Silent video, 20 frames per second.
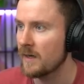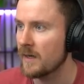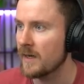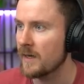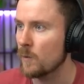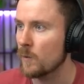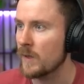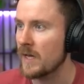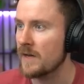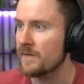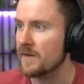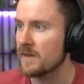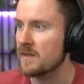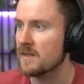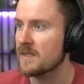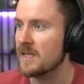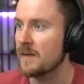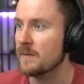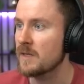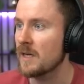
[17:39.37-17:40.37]
And we have at the
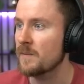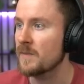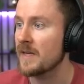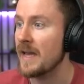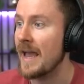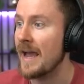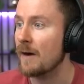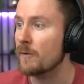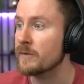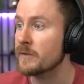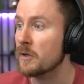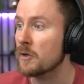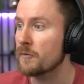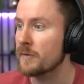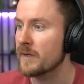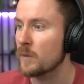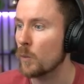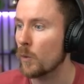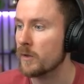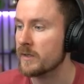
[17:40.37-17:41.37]
same time the area
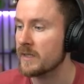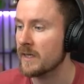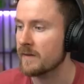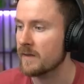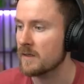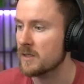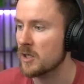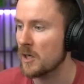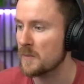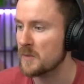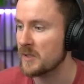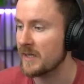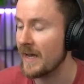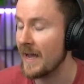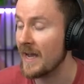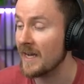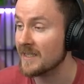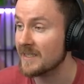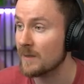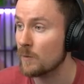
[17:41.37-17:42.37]
already working at the top side
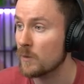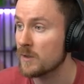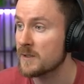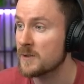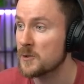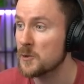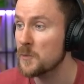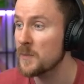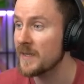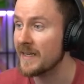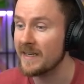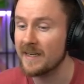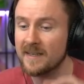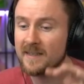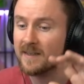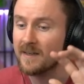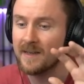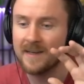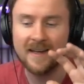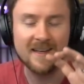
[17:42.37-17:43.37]
as I was zooming in
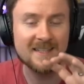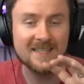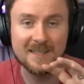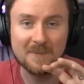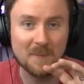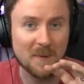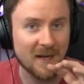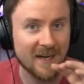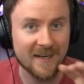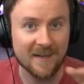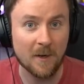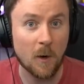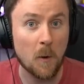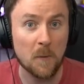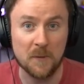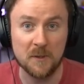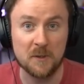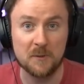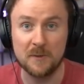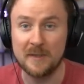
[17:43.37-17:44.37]
and explaining
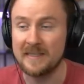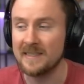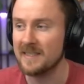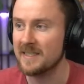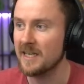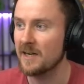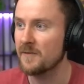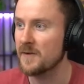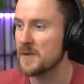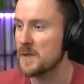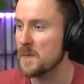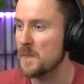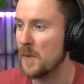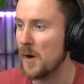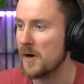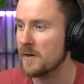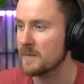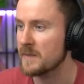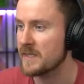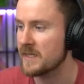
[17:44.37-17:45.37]
all the crazy stuff at the
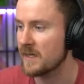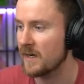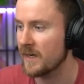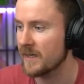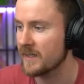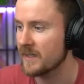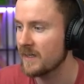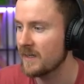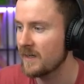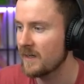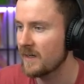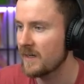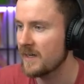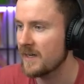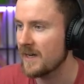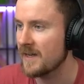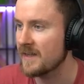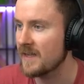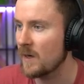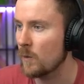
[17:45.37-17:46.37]
bottom side.
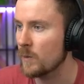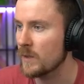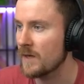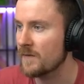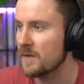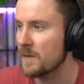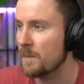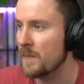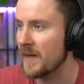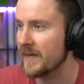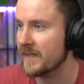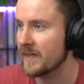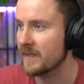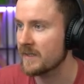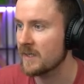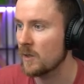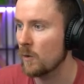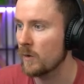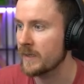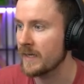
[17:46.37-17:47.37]
And then we have the P E K K A
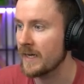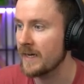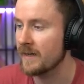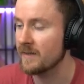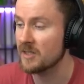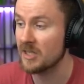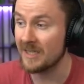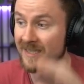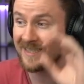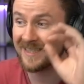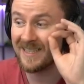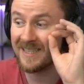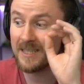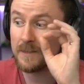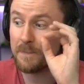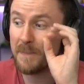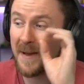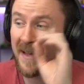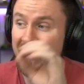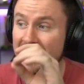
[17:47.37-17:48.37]
going in. Just
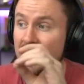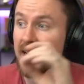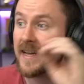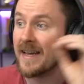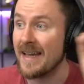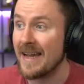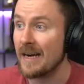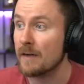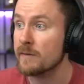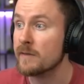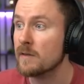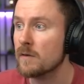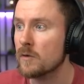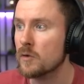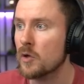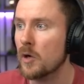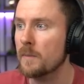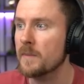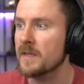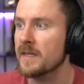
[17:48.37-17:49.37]
this P E K K A air hero
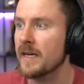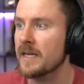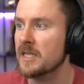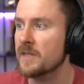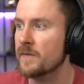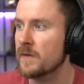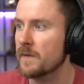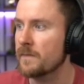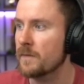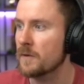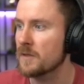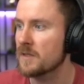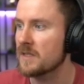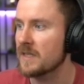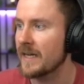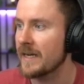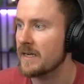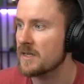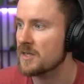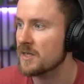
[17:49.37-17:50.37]
combination for the first
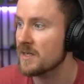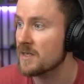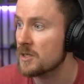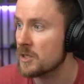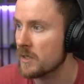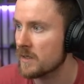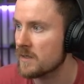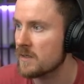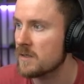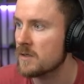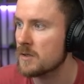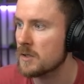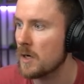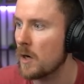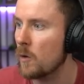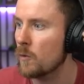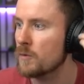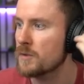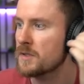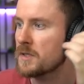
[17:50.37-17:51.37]
stage is just
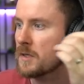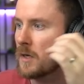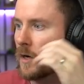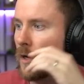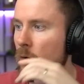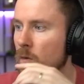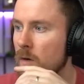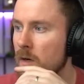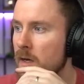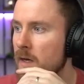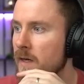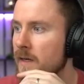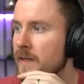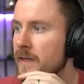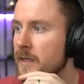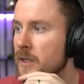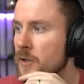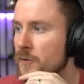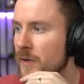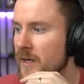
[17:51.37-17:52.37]
so, so
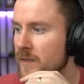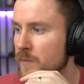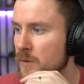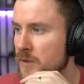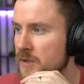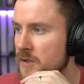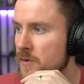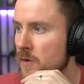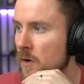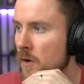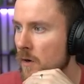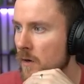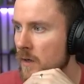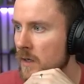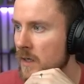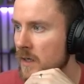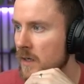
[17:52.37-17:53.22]
incredible strong.